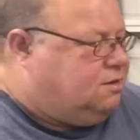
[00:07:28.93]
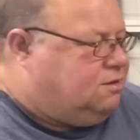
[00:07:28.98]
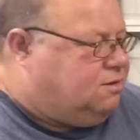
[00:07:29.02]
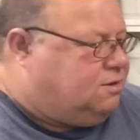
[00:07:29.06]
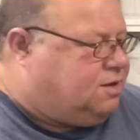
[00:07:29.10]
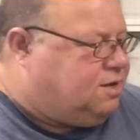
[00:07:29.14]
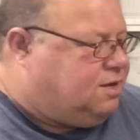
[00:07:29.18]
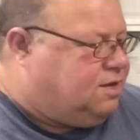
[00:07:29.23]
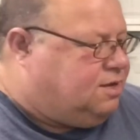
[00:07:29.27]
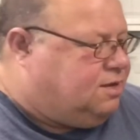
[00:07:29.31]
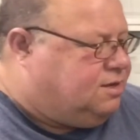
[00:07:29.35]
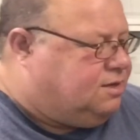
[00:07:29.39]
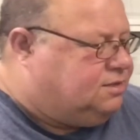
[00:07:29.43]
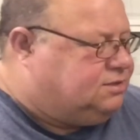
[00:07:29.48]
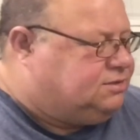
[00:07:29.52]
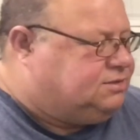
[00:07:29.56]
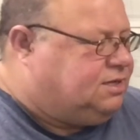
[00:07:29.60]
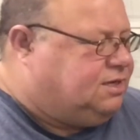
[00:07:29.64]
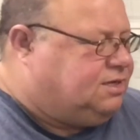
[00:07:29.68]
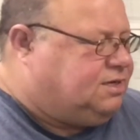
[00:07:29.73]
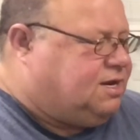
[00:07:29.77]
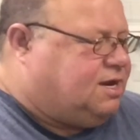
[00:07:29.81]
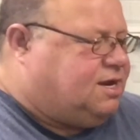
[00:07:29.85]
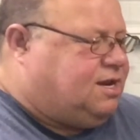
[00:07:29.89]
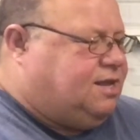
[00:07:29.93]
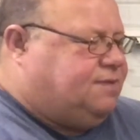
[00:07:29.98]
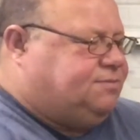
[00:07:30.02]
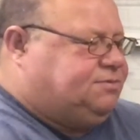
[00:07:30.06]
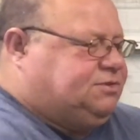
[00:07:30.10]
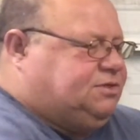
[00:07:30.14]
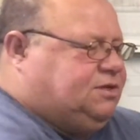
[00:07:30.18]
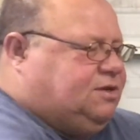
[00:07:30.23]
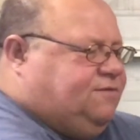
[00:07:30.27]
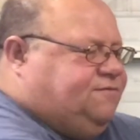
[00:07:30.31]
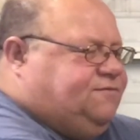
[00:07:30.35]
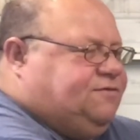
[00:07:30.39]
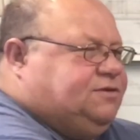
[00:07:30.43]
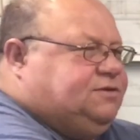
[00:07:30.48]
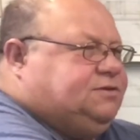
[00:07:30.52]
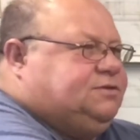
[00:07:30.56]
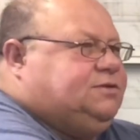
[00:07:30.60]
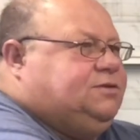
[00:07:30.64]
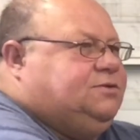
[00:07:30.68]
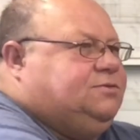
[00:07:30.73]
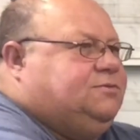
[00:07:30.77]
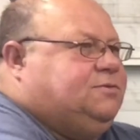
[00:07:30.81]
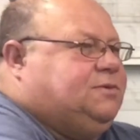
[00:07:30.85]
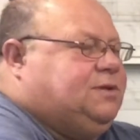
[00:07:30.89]
Okay, let's take the clamps off and
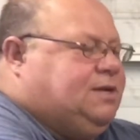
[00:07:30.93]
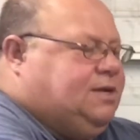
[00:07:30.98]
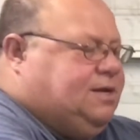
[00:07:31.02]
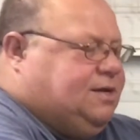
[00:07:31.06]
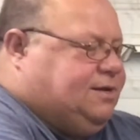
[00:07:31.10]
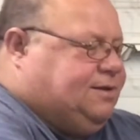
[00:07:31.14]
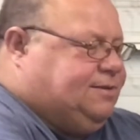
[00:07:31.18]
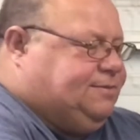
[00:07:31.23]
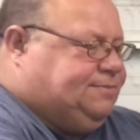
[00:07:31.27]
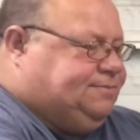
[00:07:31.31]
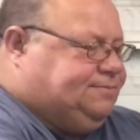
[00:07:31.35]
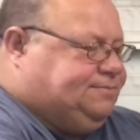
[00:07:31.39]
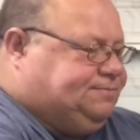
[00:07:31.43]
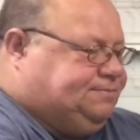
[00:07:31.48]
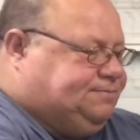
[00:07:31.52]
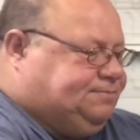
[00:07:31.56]
see what we got.